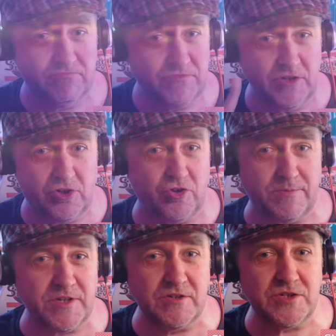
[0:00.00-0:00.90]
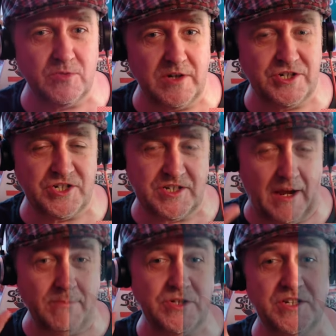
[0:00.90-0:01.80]
no cryptozoologist.
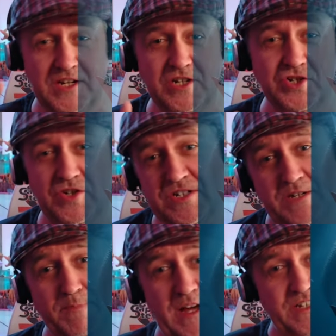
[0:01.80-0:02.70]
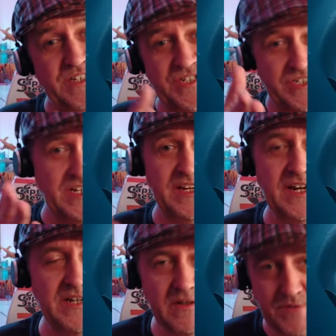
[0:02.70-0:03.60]
I'm just an interested party, just like
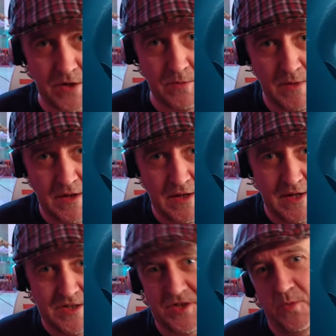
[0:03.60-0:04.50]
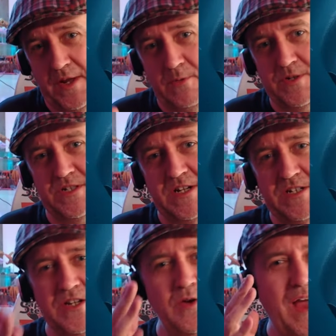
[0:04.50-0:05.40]
any of you. So what I would say
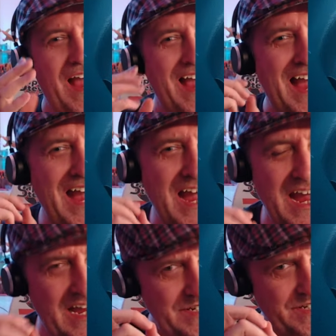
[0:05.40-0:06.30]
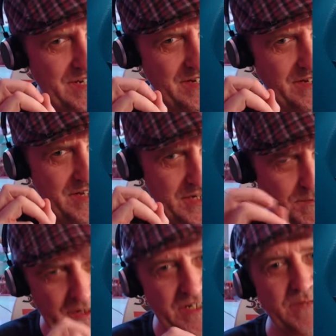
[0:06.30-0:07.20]
to you, has this
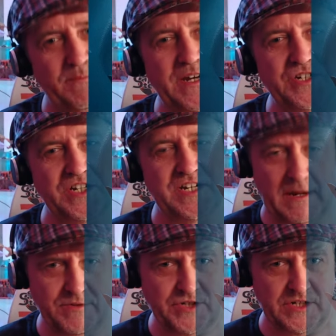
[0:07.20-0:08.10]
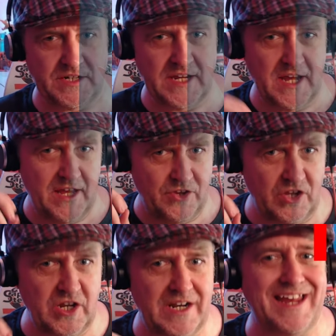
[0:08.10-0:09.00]
person managed to capture
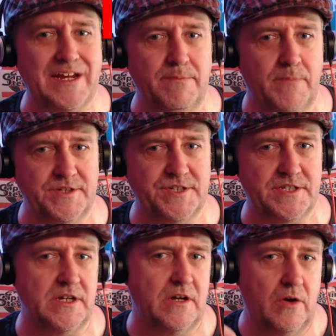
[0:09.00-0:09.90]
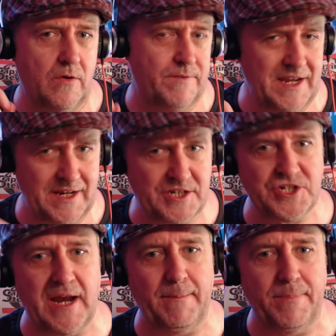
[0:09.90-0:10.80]
the lake monster of Lake
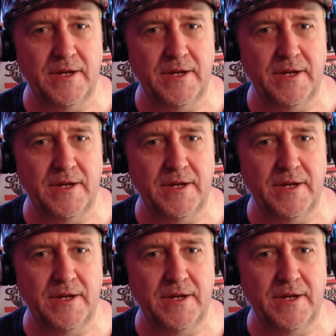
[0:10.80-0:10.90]
Champ?